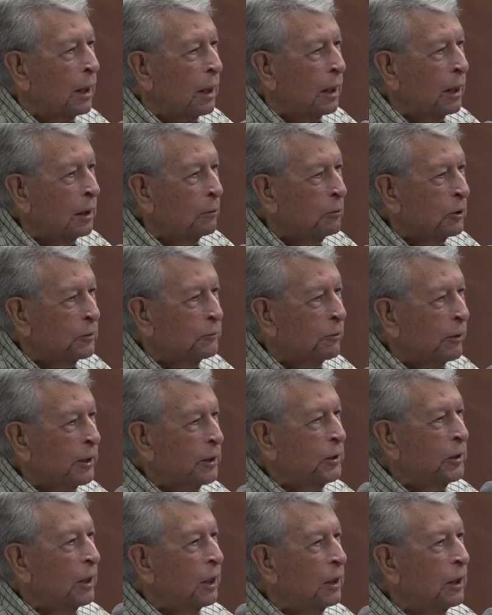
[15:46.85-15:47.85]
He
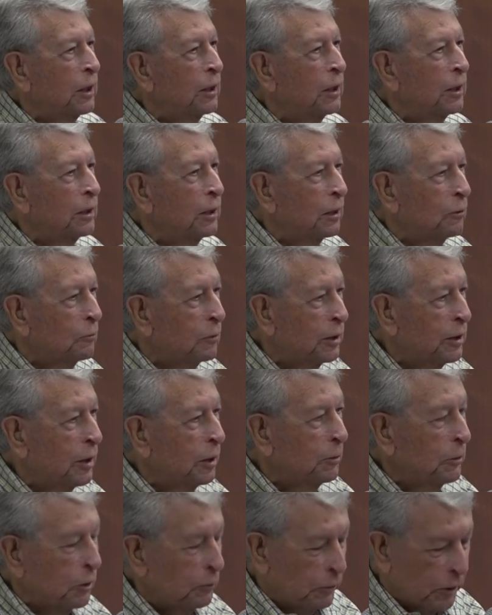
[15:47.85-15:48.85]
matriculated at
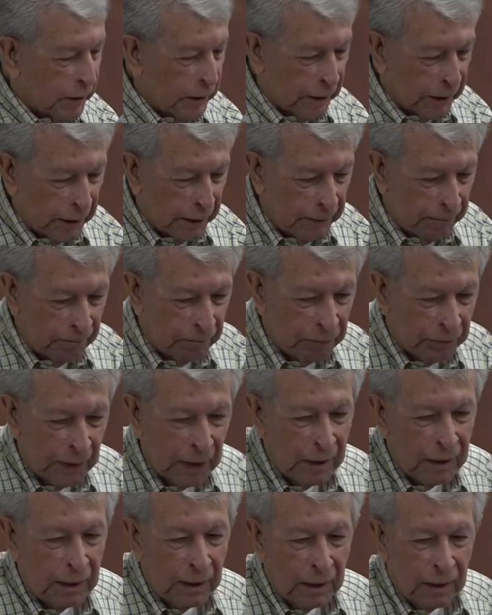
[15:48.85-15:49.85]
William and Mary.
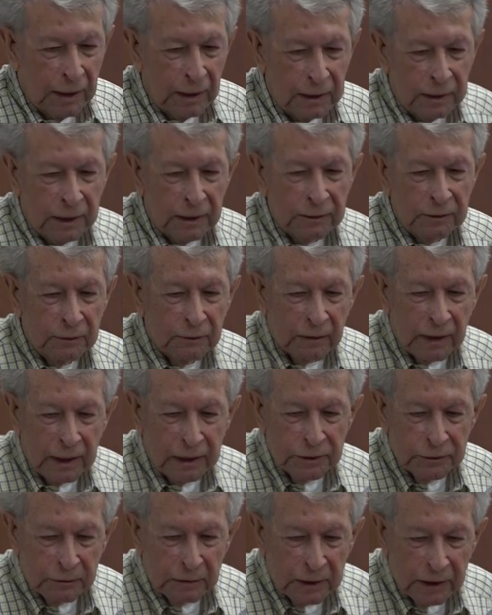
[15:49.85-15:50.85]
He didn't
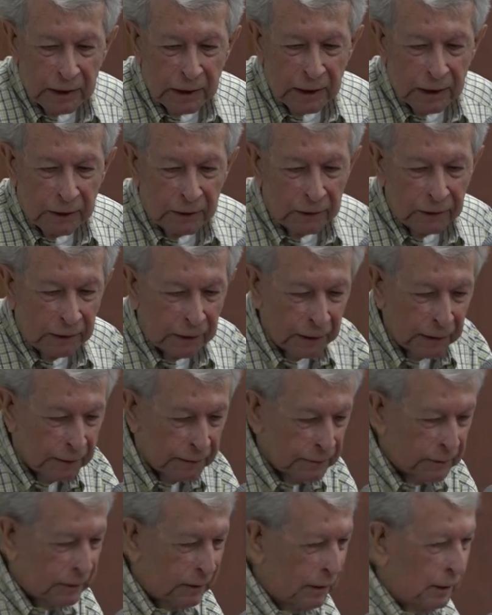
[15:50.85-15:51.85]
graduate, I don't
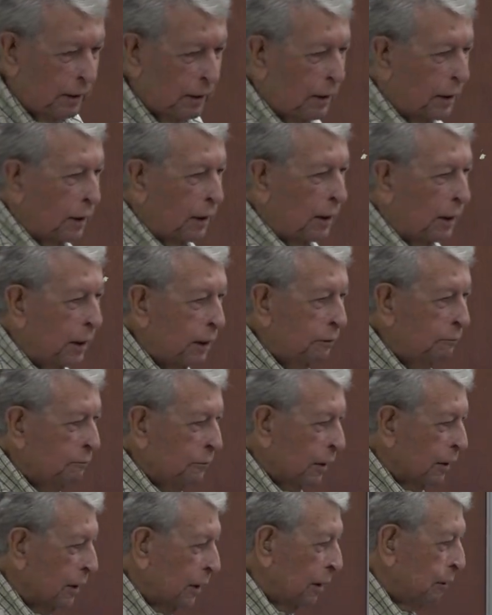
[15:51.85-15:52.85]
think.
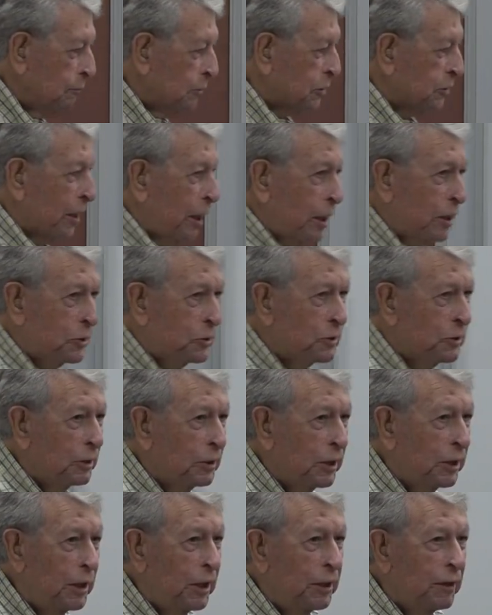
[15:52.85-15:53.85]
He, he was asked to
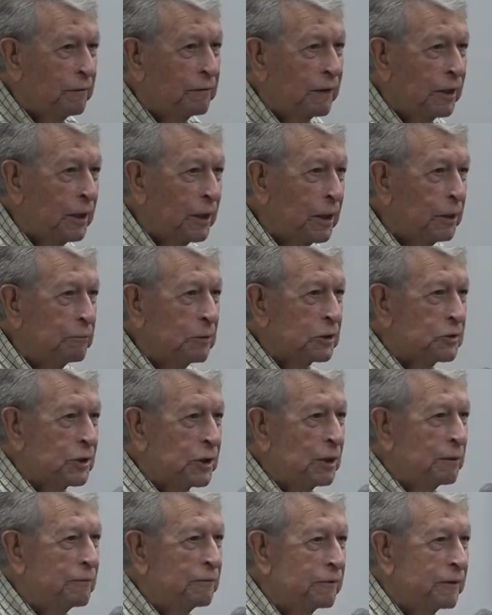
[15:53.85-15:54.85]
leave along with
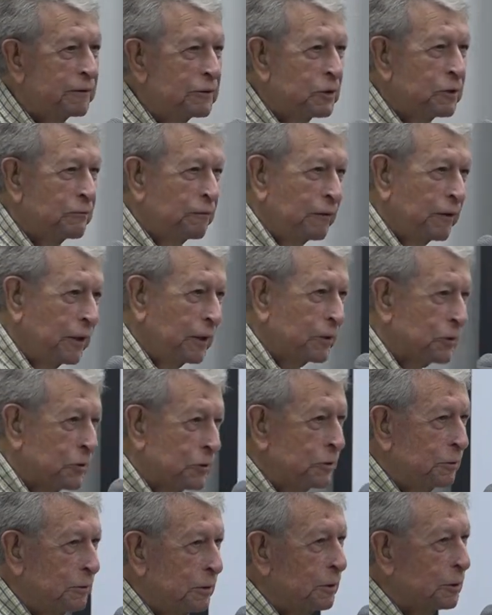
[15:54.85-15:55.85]
some of his fellow
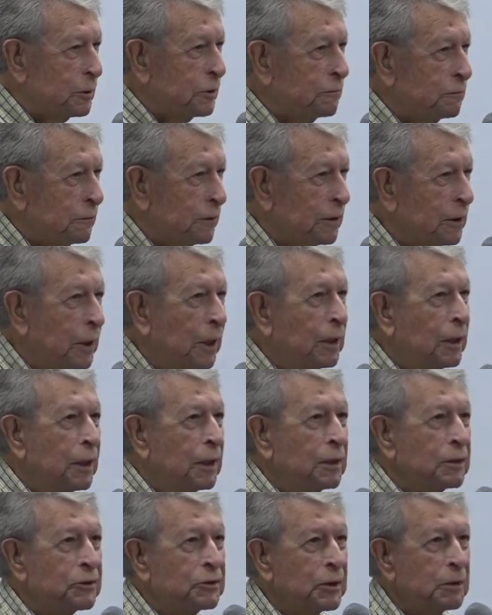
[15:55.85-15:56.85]
students
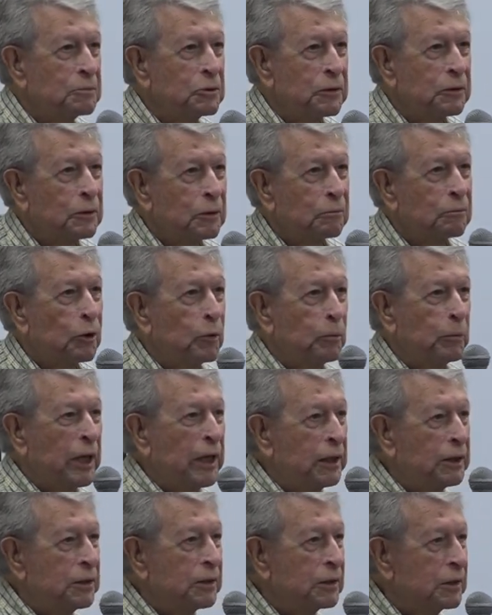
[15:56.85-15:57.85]
some sort of
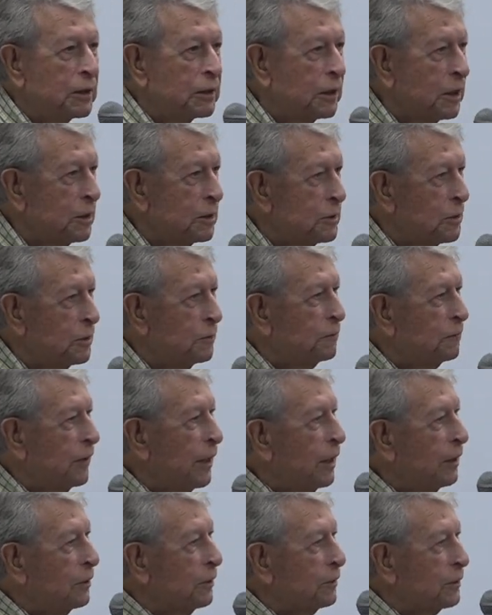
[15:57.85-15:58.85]
rebellion against the
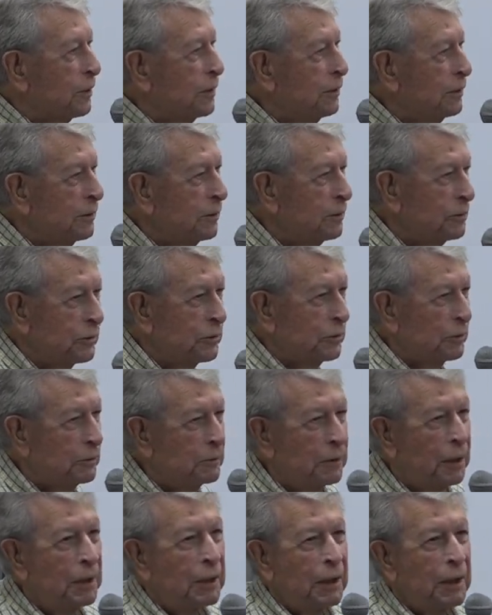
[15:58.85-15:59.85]
faculty, so
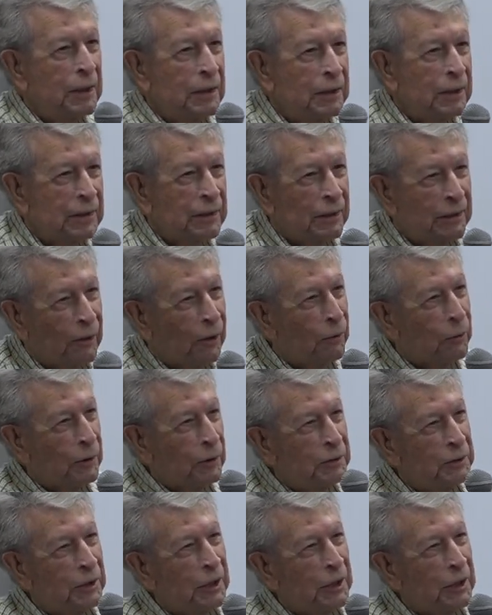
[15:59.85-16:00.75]
oh,